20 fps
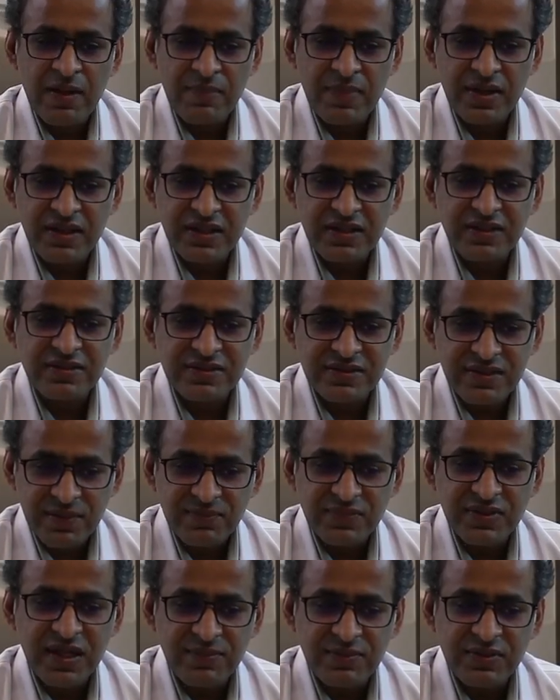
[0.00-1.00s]
But in
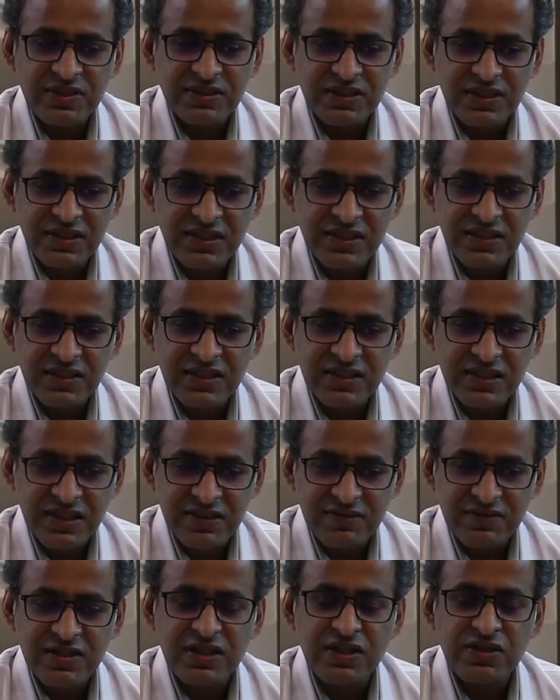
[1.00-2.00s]
sometime in children,
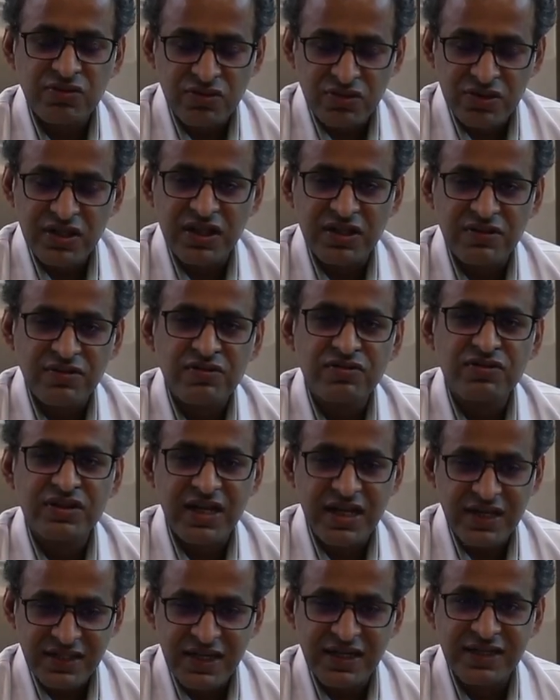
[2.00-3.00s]
even in lower airway, we
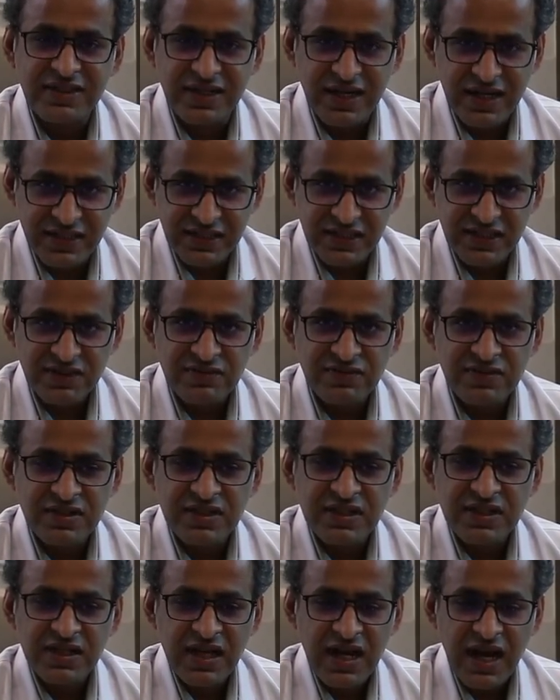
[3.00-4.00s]
can get dry cough,
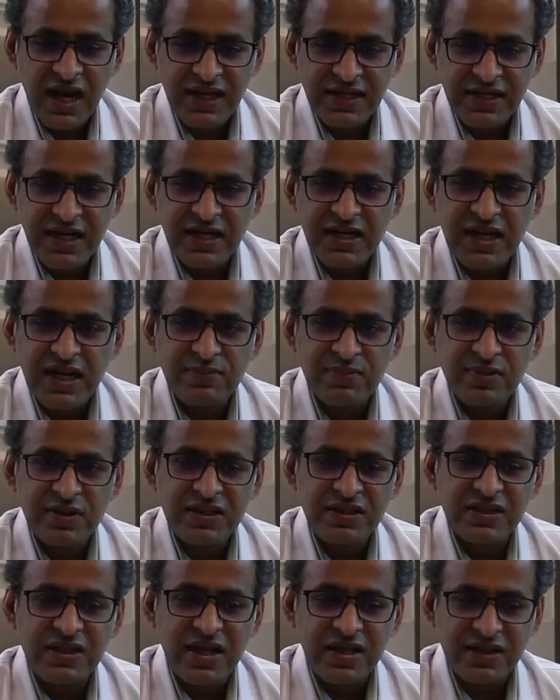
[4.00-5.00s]
and that happen
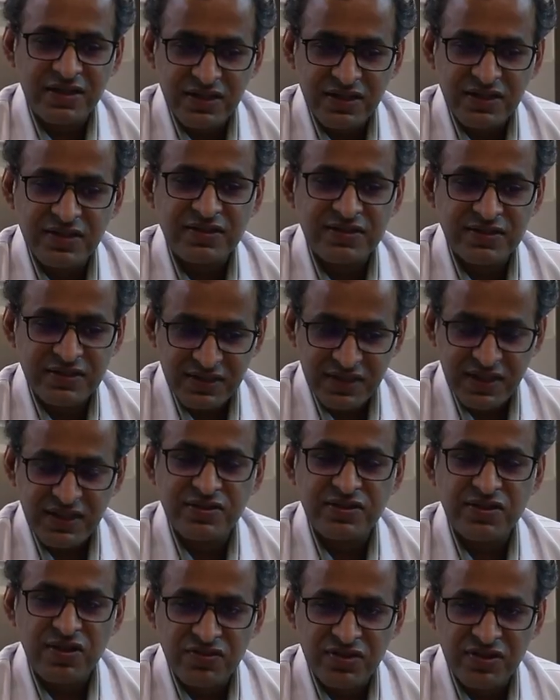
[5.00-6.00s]
in like in
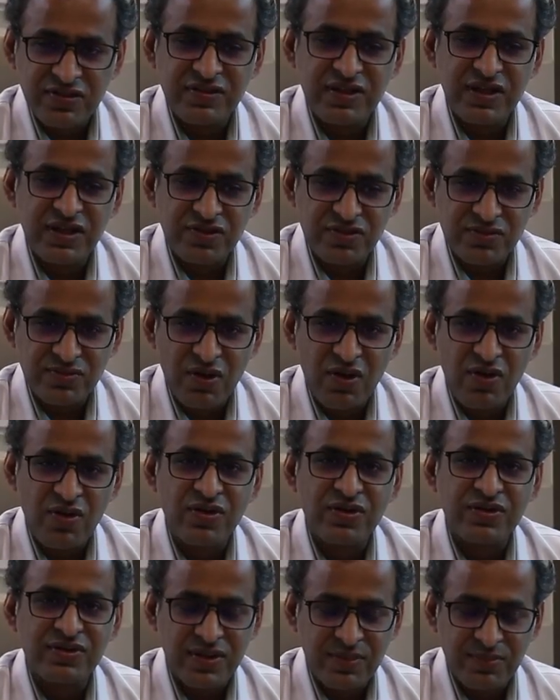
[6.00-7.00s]
cases of severe asthma or
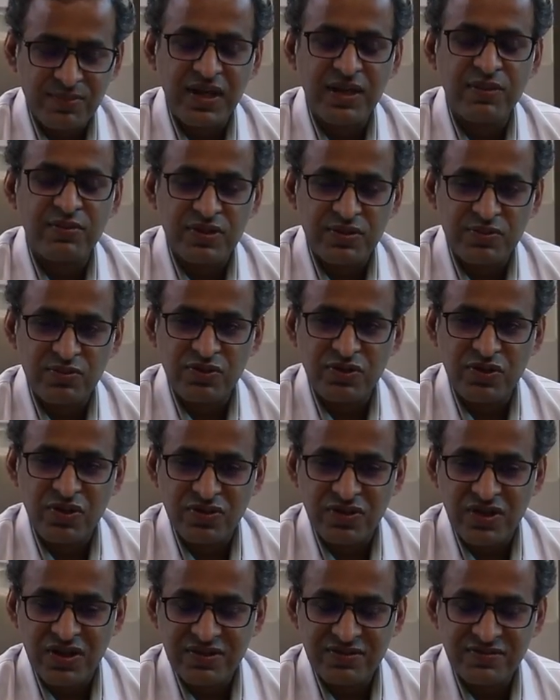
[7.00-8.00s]
sometime in
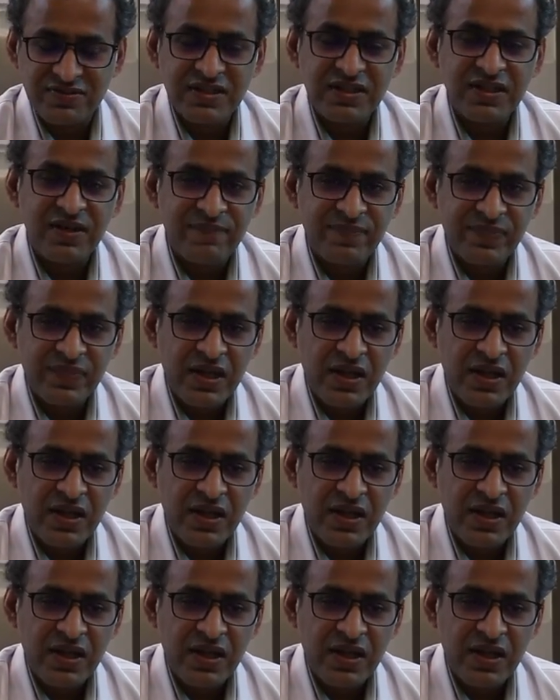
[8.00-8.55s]
pneumonia as well.